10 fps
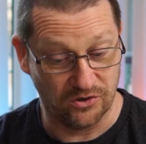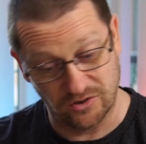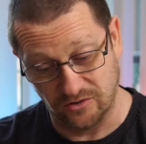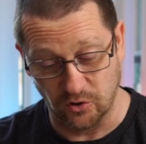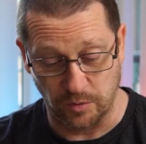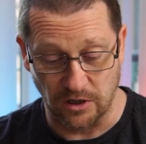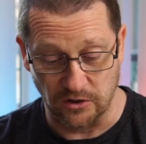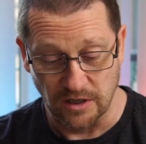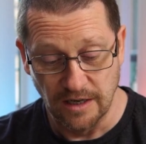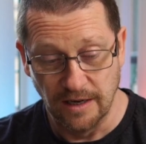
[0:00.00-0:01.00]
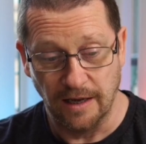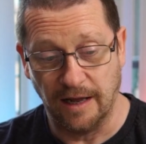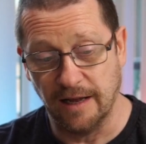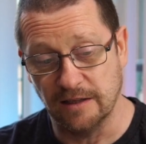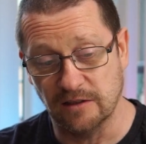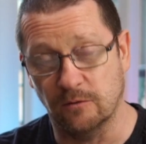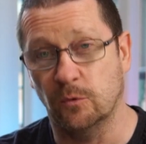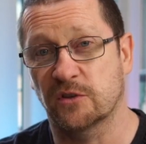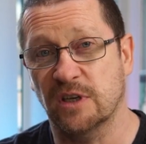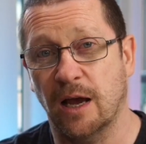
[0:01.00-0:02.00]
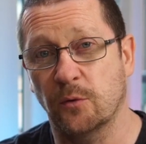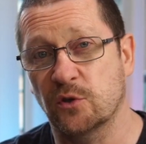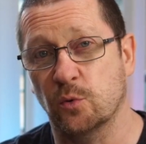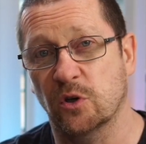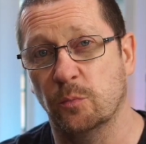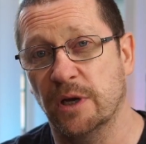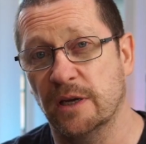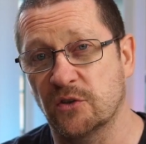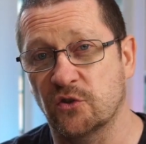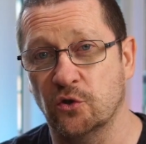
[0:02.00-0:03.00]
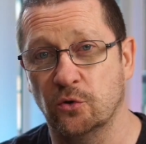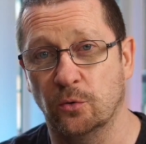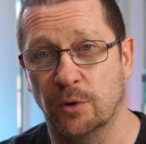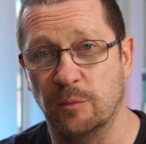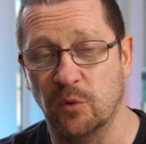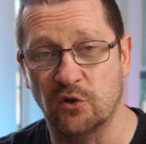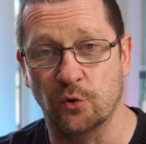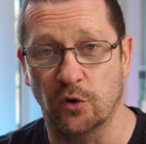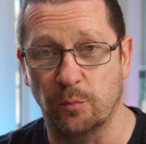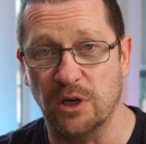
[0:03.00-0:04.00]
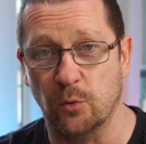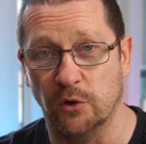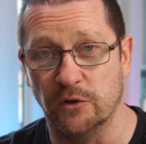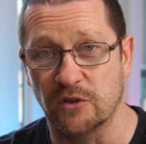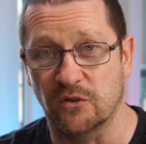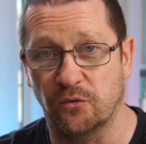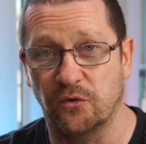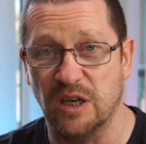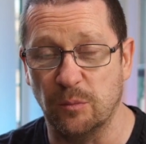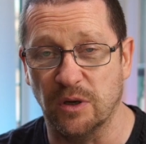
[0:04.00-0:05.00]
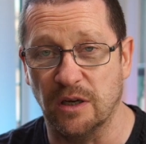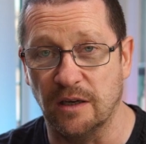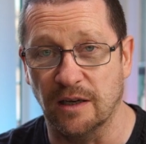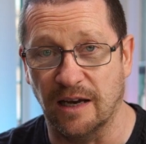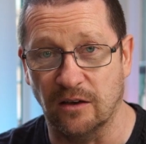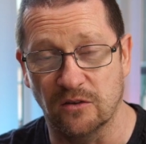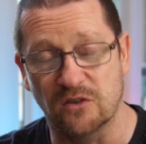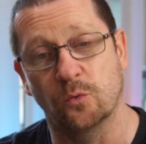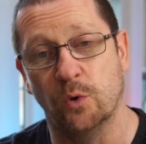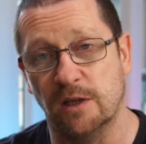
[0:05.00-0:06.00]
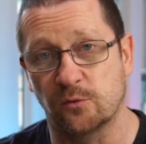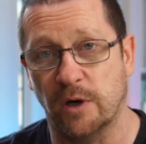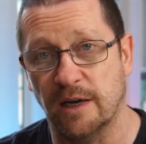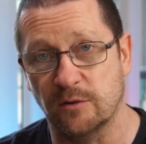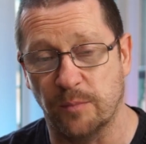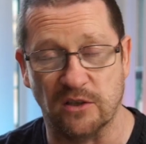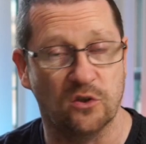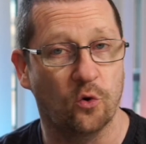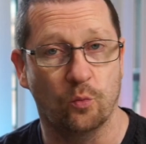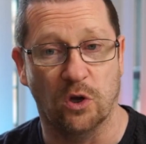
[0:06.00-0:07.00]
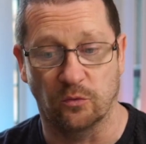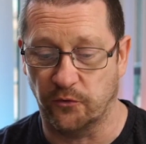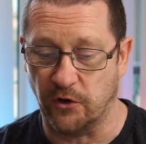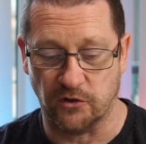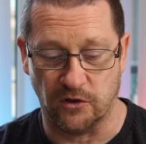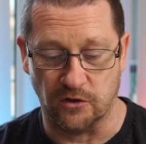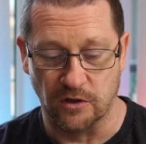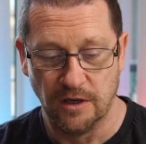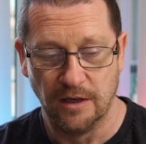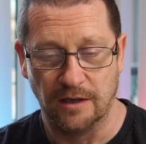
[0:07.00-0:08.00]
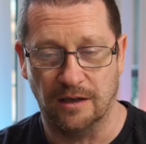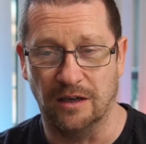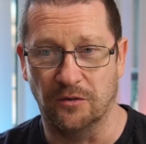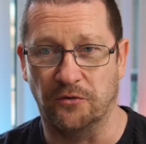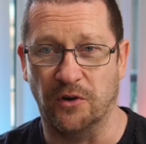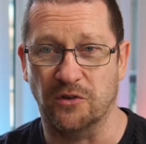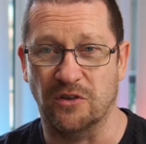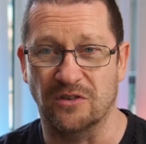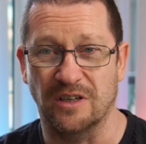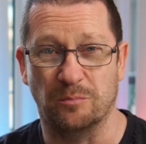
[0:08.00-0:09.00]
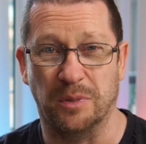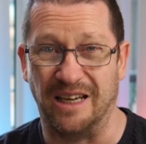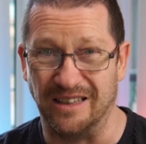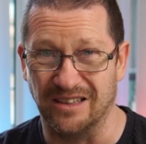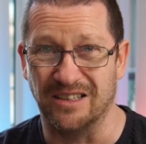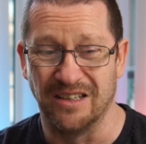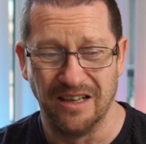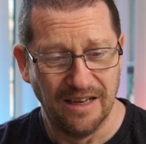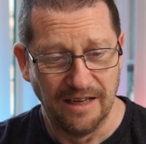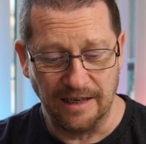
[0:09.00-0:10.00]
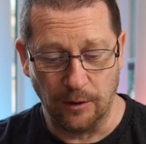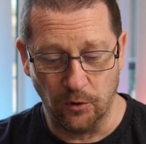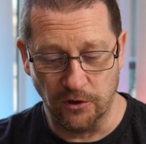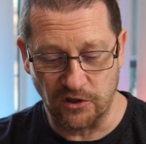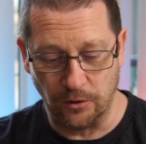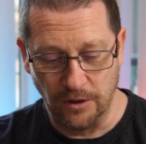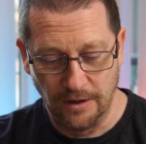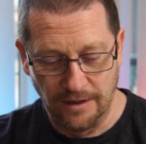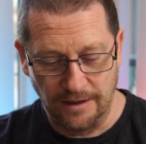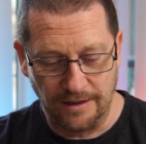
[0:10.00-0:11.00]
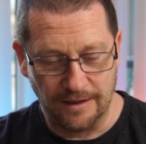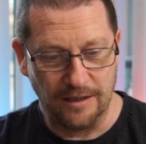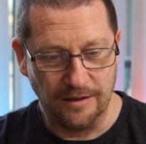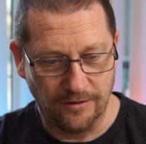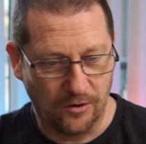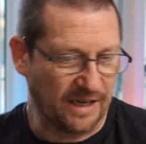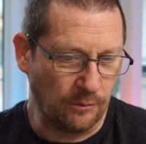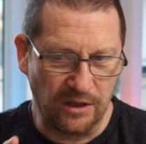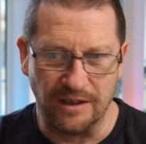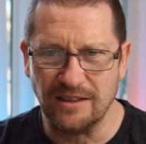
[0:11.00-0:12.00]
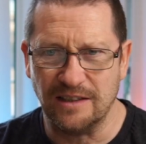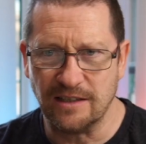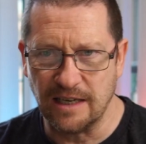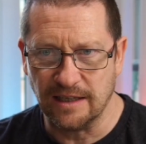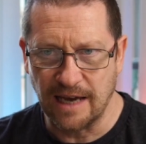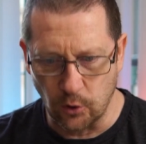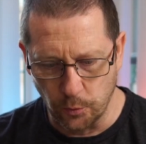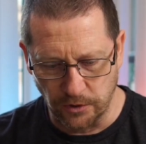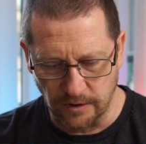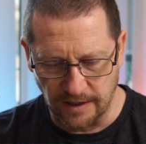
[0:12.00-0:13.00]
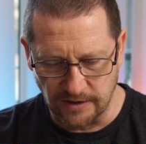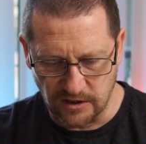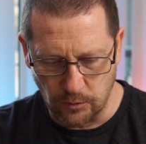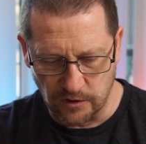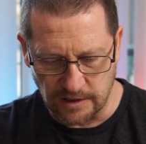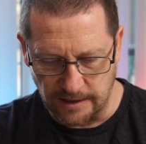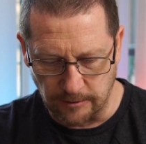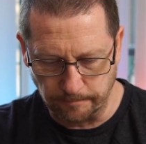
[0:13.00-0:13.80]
just because. And we'll see how this one compares to the two other big ones, VB, and the worldwide best-known one, Foster's. Foster's is bland. Now, also... okay, well, let's get the can open and see what it's like.